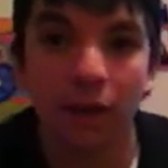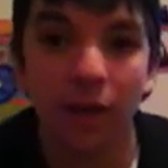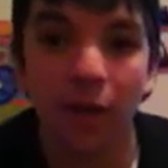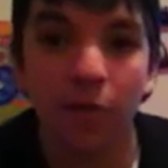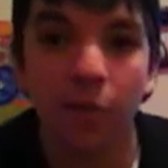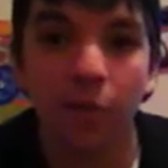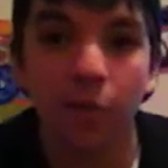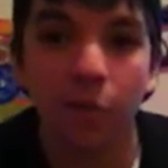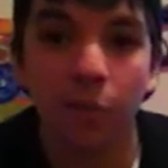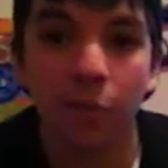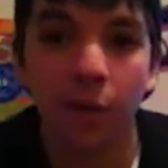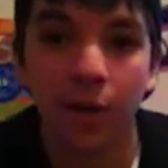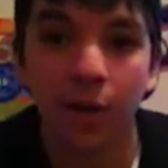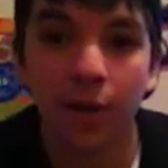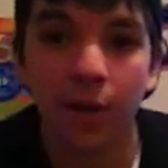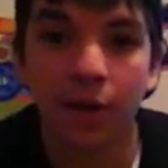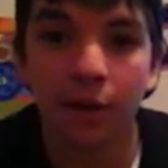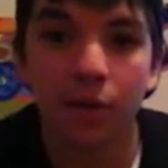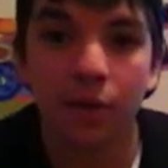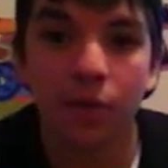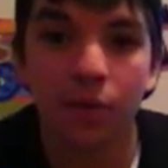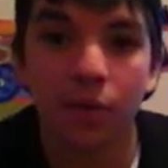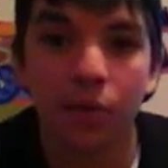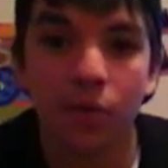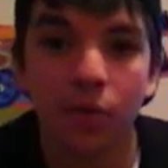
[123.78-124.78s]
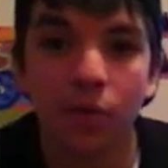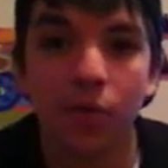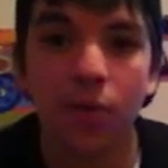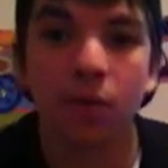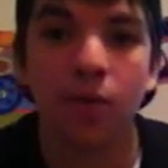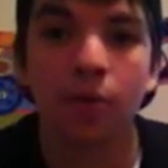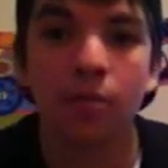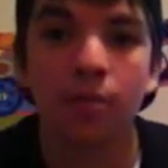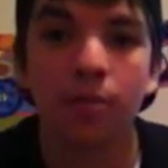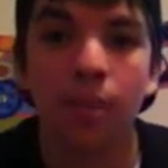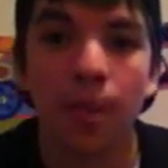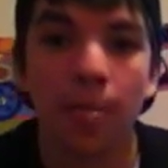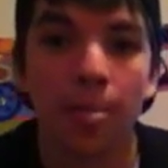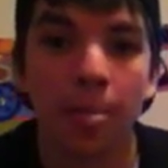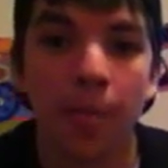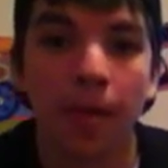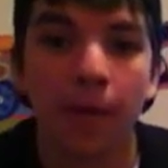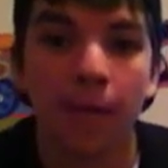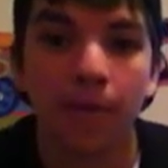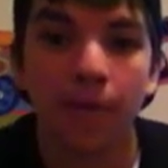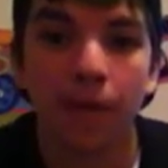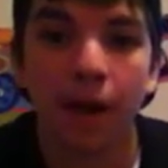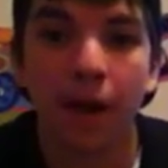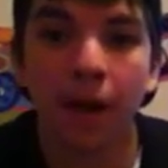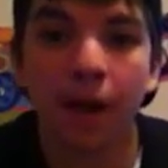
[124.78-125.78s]
enough money to
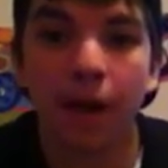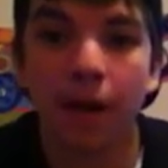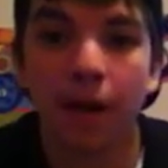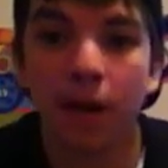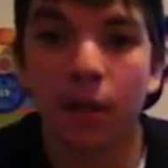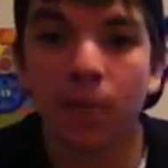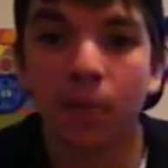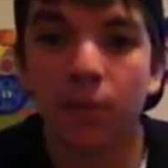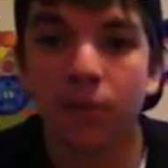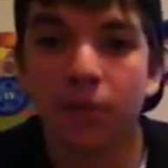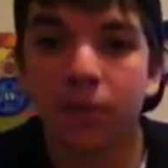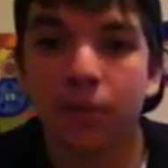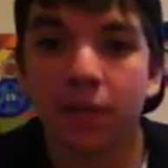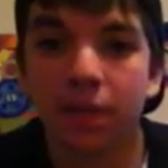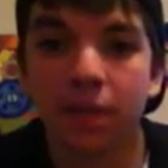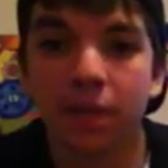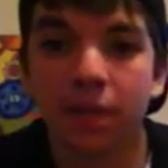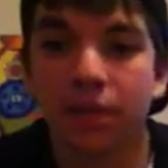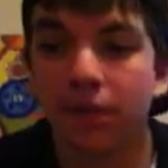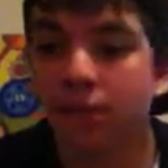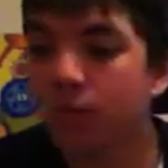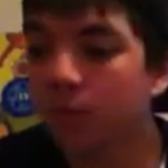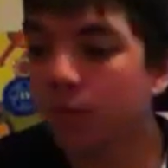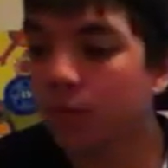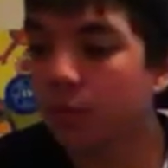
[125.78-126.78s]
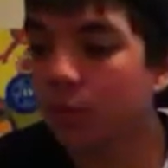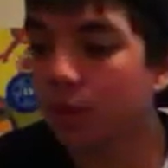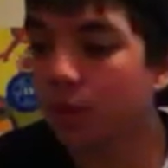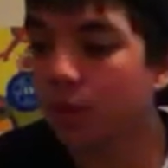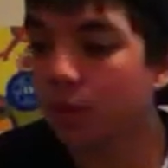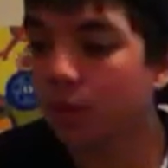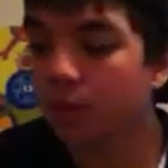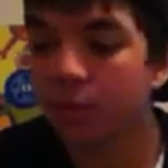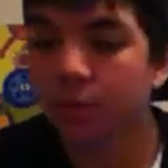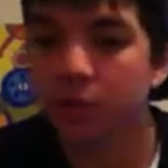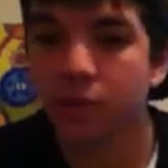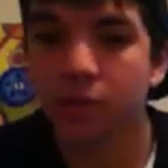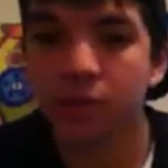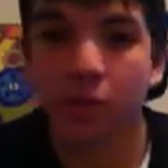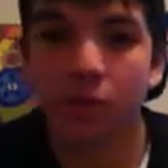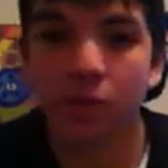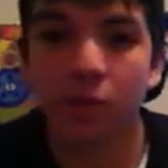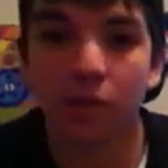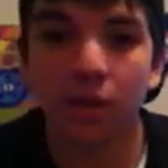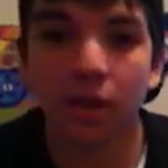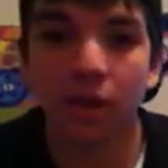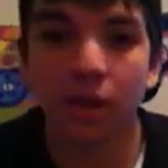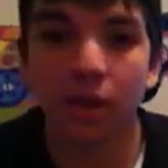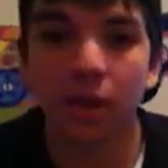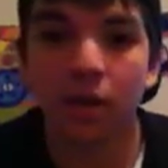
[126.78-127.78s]
buy a couple discs or whatever. So I'm
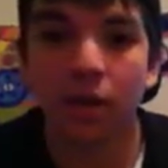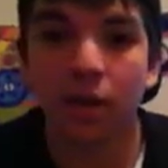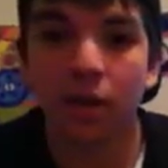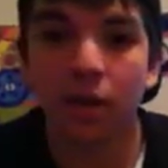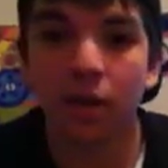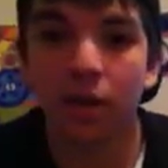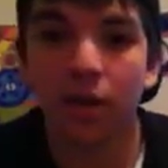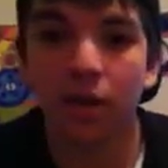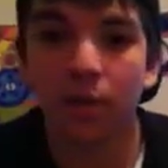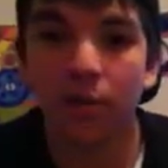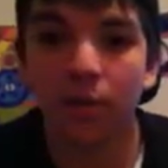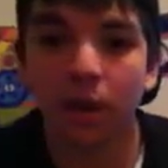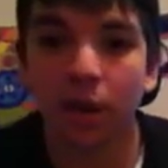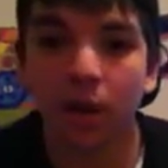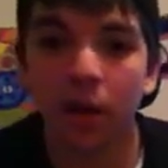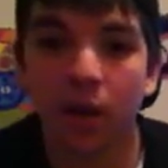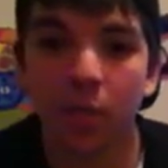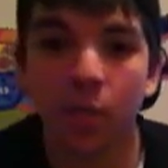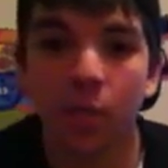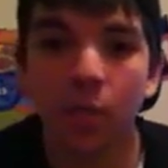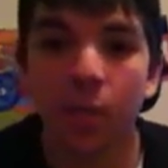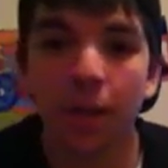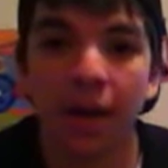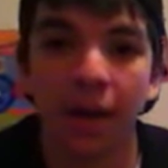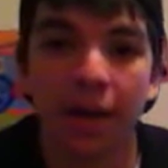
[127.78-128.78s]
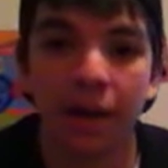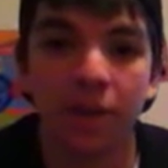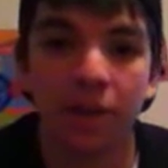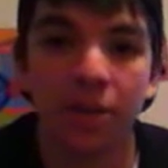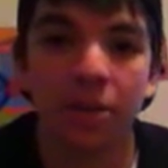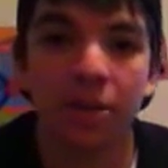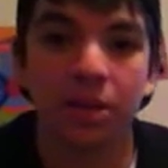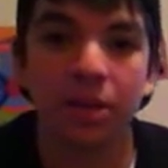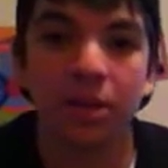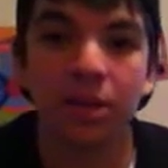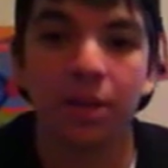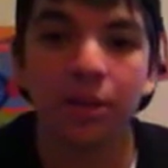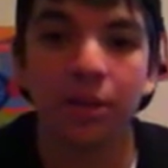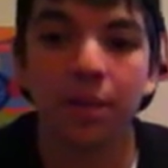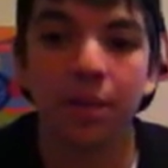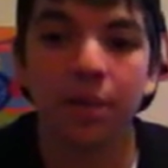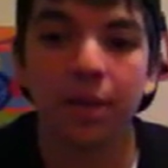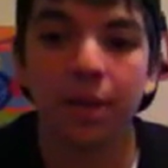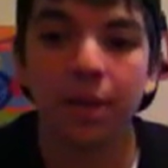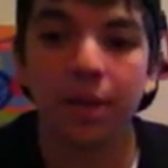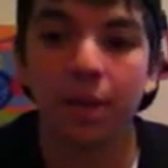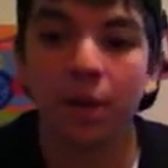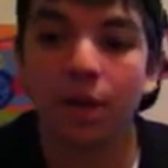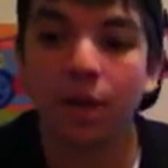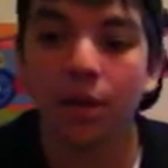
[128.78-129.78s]
gonna get a couple packages in the
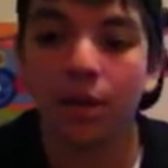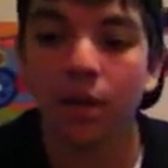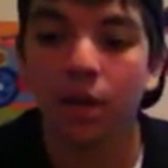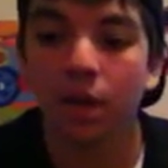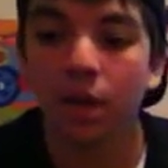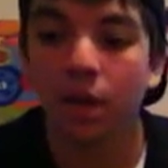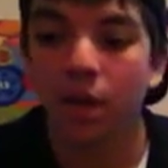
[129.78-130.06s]
mail.